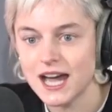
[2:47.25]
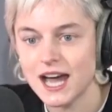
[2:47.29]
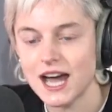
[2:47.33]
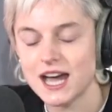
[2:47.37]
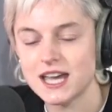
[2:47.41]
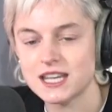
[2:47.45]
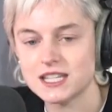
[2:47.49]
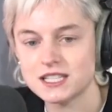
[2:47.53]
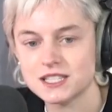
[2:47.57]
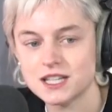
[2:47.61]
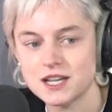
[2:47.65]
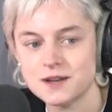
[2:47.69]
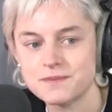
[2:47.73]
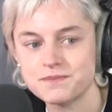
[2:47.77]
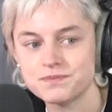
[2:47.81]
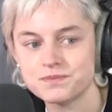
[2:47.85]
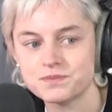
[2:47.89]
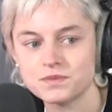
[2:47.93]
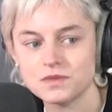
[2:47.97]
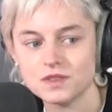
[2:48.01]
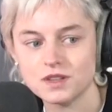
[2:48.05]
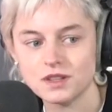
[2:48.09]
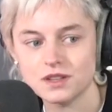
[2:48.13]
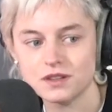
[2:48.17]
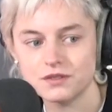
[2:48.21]

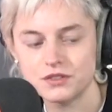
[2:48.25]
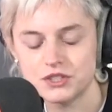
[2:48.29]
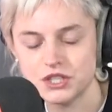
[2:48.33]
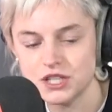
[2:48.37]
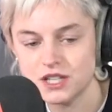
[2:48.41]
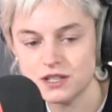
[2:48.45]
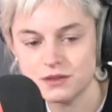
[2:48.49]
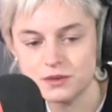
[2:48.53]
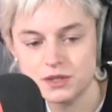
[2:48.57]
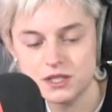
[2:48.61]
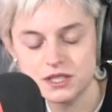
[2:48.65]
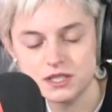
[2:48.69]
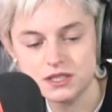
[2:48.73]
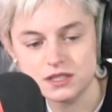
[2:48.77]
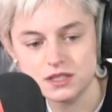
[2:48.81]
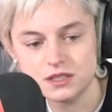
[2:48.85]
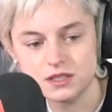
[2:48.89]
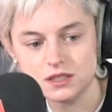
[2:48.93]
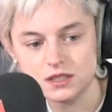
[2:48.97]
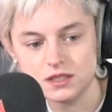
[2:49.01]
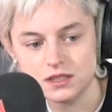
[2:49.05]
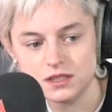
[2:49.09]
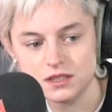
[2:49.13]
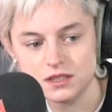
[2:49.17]
And Virginia was